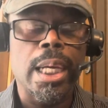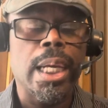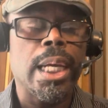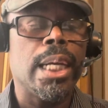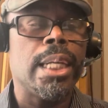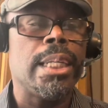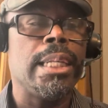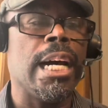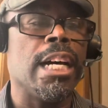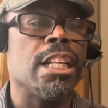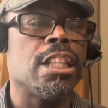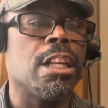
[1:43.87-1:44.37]

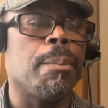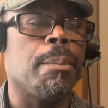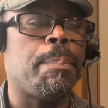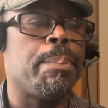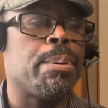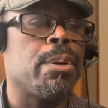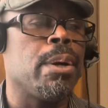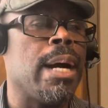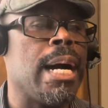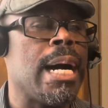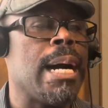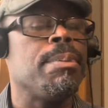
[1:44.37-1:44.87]
Now, the
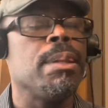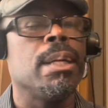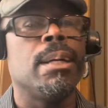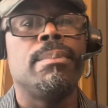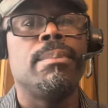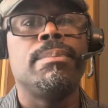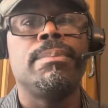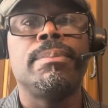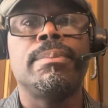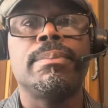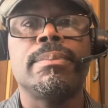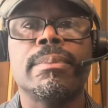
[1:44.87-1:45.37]

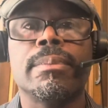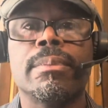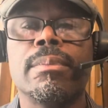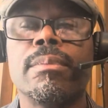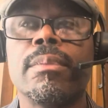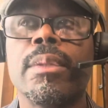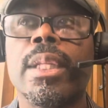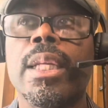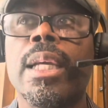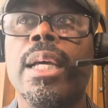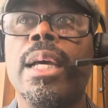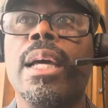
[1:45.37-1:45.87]
problem
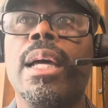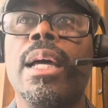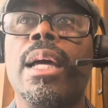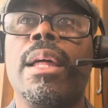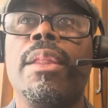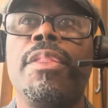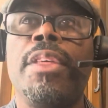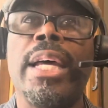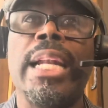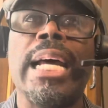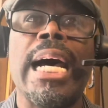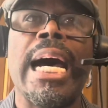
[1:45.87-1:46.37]

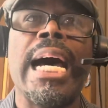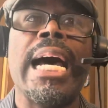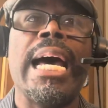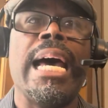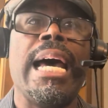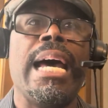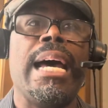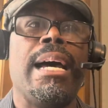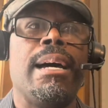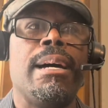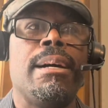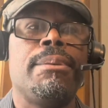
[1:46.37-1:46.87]
that I
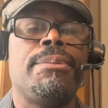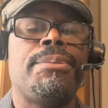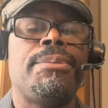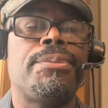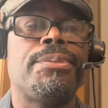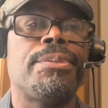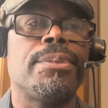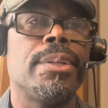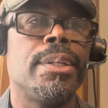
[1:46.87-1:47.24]
have